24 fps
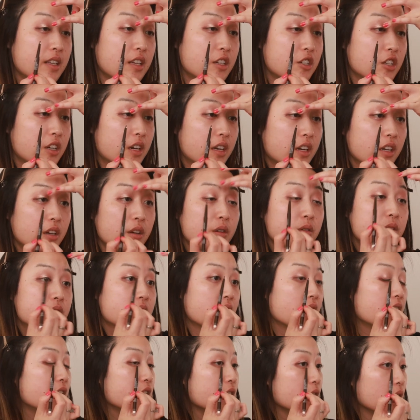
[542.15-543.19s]
and she kind of
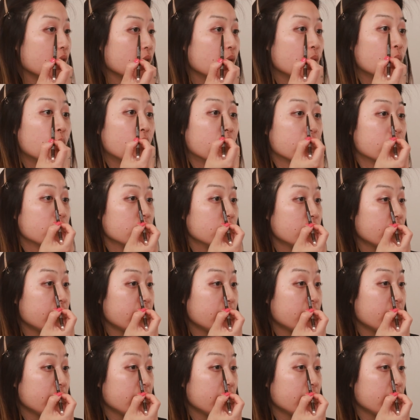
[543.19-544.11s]
goes under her waterline